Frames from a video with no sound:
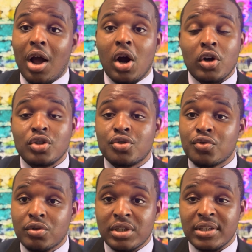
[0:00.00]
are
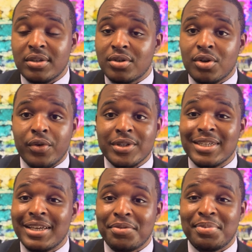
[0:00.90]
truly going to
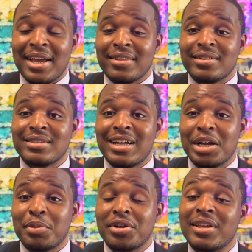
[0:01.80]
impact the stock
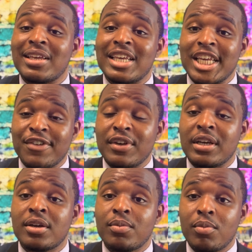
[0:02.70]
market even
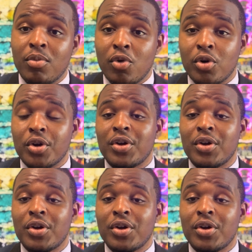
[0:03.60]
more.